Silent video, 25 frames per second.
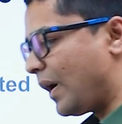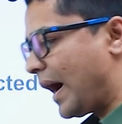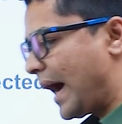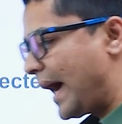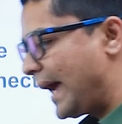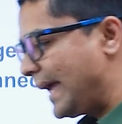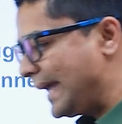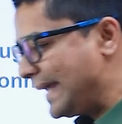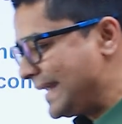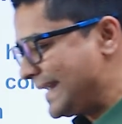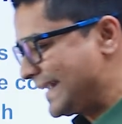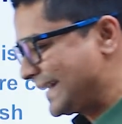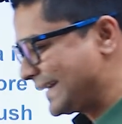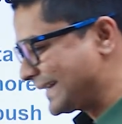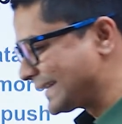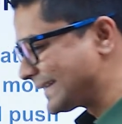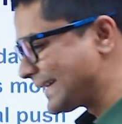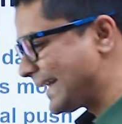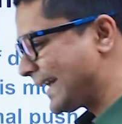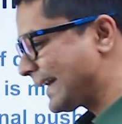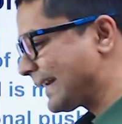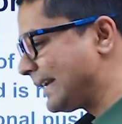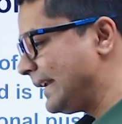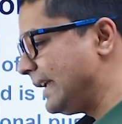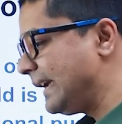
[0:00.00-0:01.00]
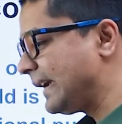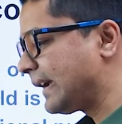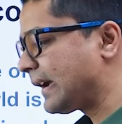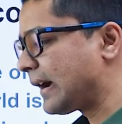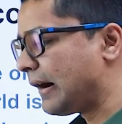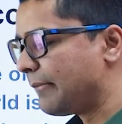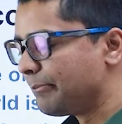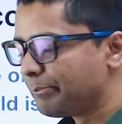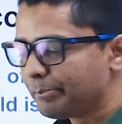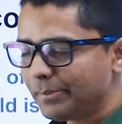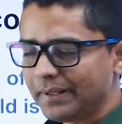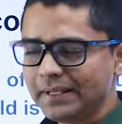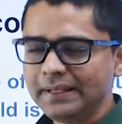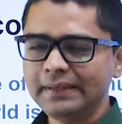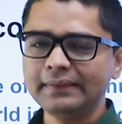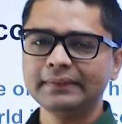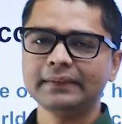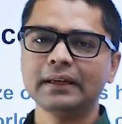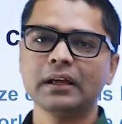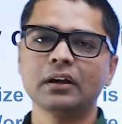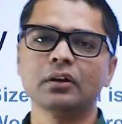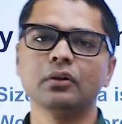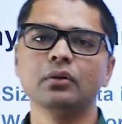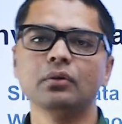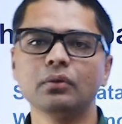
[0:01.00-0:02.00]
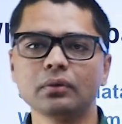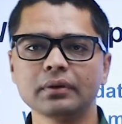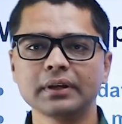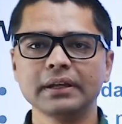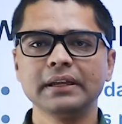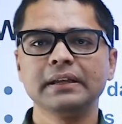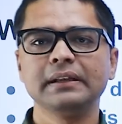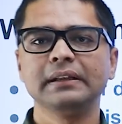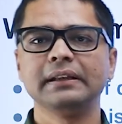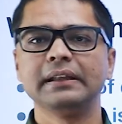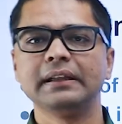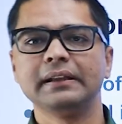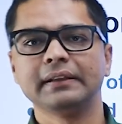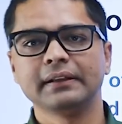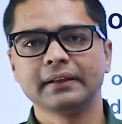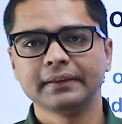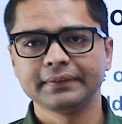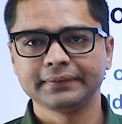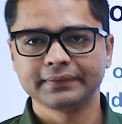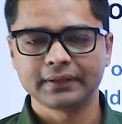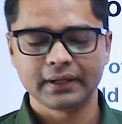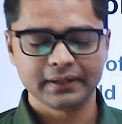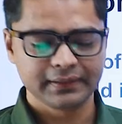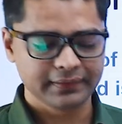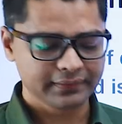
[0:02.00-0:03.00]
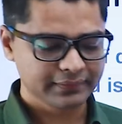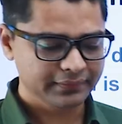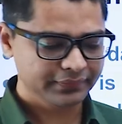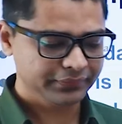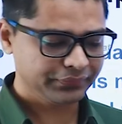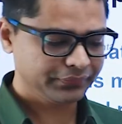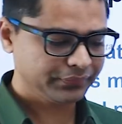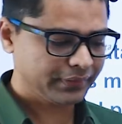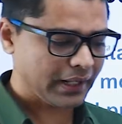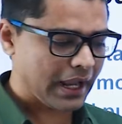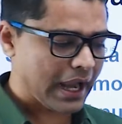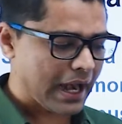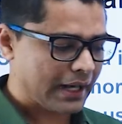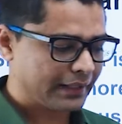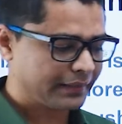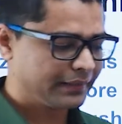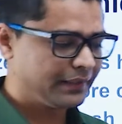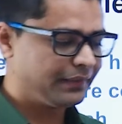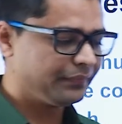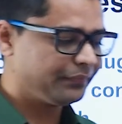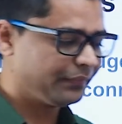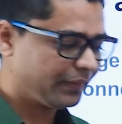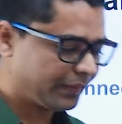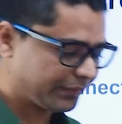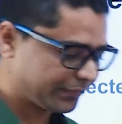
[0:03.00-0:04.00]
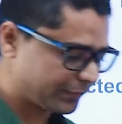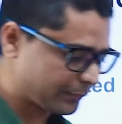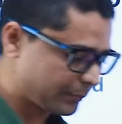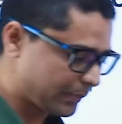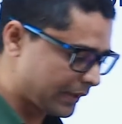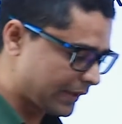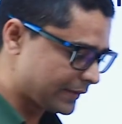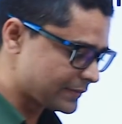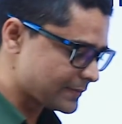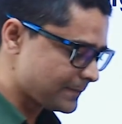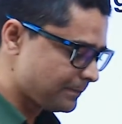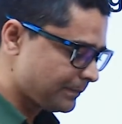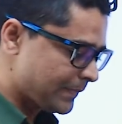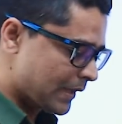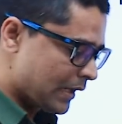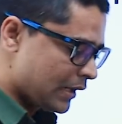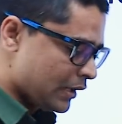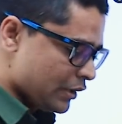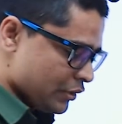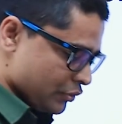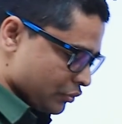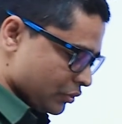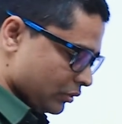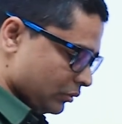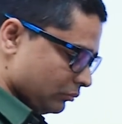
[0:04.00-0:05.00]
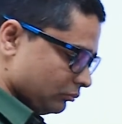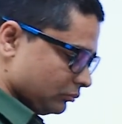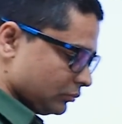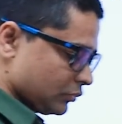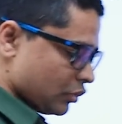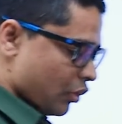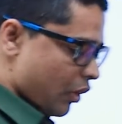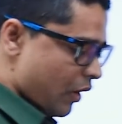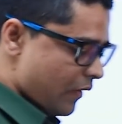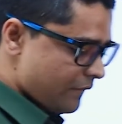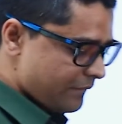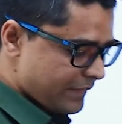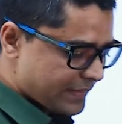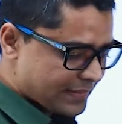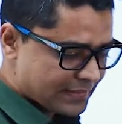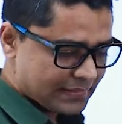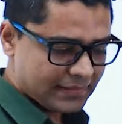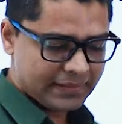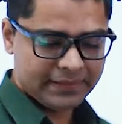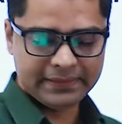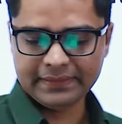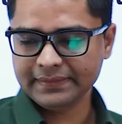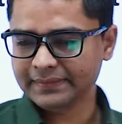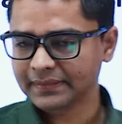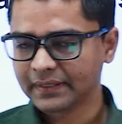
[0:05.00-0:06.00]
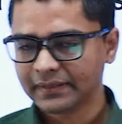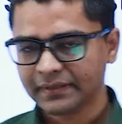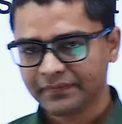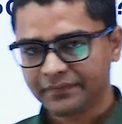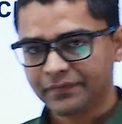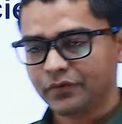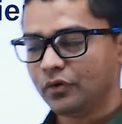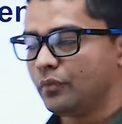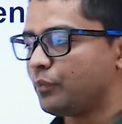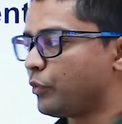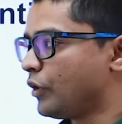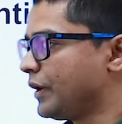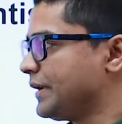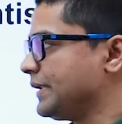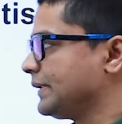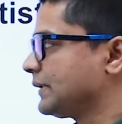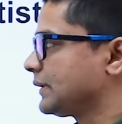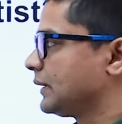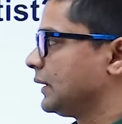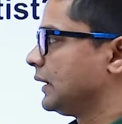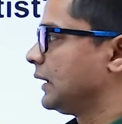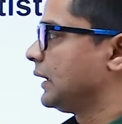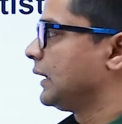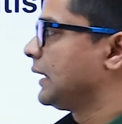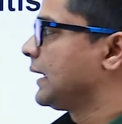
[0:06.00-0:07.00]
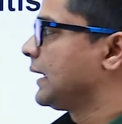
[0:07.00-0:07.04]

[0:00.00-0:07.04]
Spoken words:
why exactly companies are looking data scientists at the first place. So obviously these are the few points.